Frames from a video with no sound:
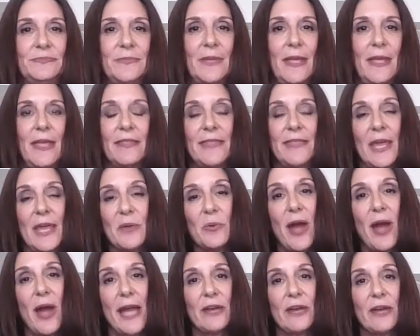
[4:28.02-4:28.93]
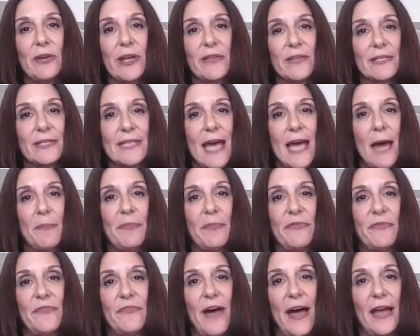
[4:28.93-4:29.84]
They were hiring the top
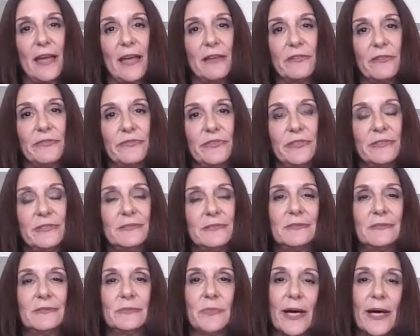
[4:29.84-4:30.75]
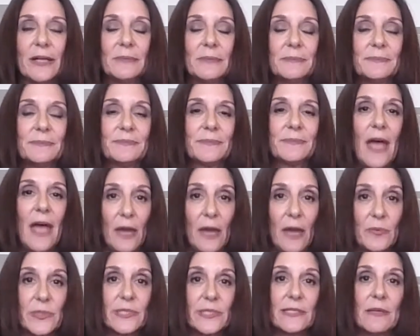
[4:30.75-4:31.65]
5. Well, I
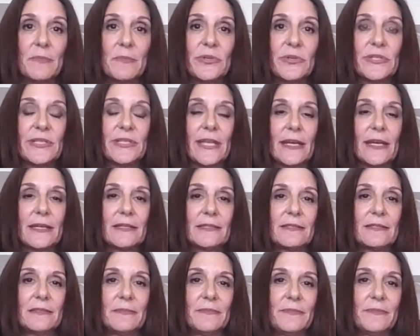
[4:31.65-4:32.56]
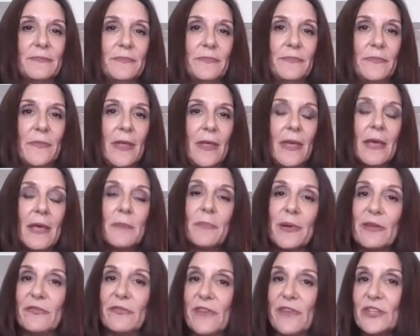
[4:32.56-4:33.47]
was number 6.
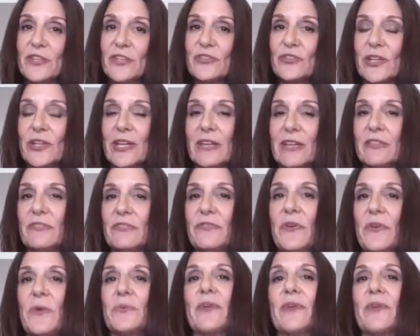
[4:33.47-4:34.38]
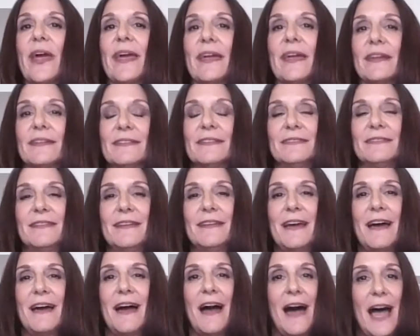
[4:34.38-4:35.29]
But eventually the phone rang.
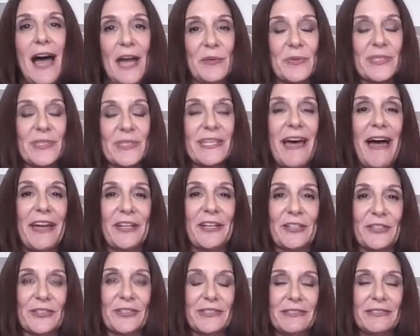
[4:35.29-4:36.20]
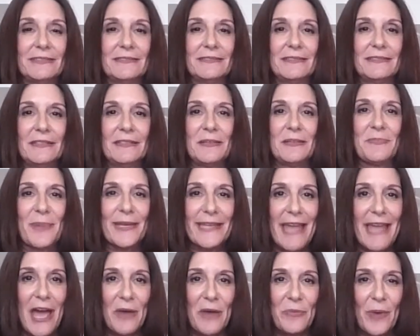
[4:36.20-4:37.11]
I was hired. But
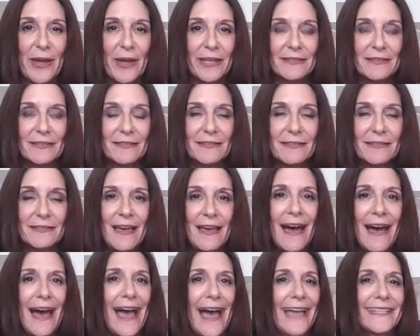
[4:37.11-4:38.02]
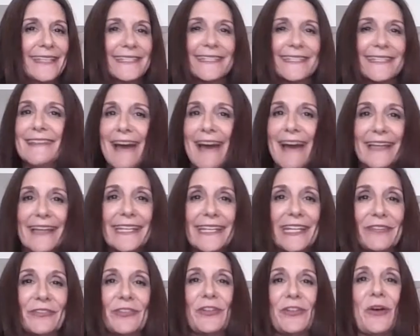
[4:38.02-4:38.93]
now what? I did not
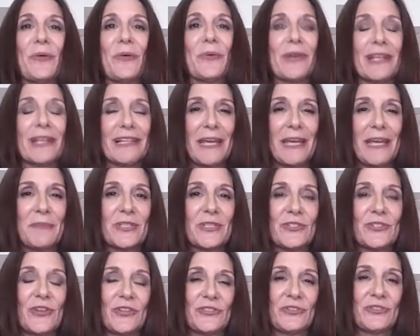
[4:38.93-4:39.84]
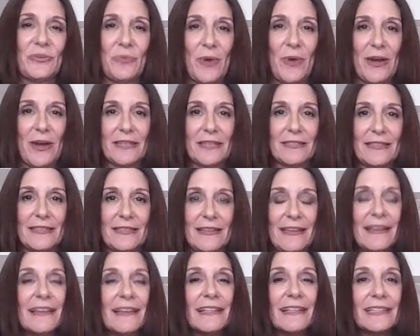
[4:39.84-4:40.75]
even know what a claims adjuster was,
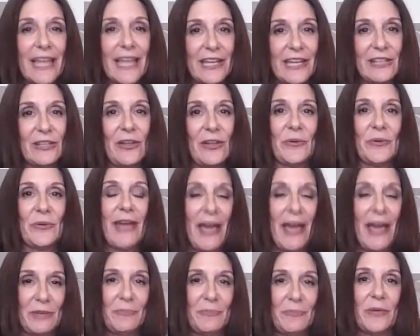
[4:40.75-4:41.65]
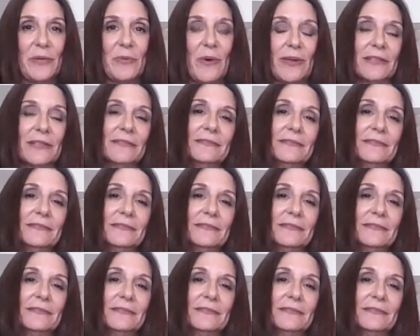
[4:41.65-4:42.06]
let alone how to be one.